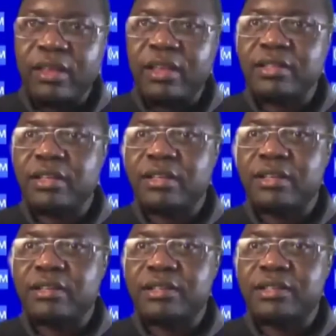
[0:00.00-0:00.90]
Yes,
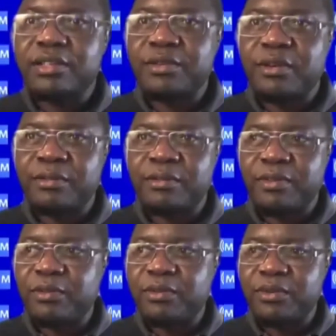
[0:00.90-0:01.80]
the CEO of
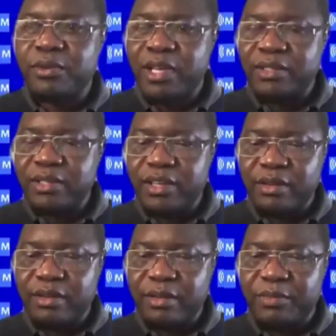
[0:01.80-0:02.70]
Lecudo
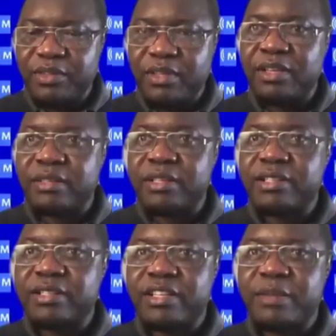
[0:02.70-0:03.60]
USA, Mr.
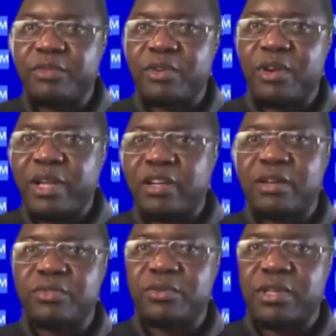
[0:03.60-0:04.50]
Terence Atem, you are
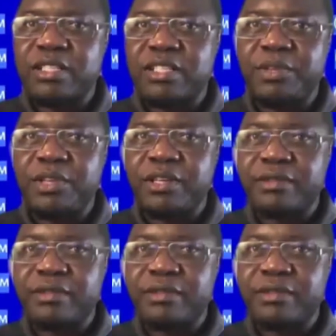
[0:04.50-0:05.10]
welcome to Gaza Media.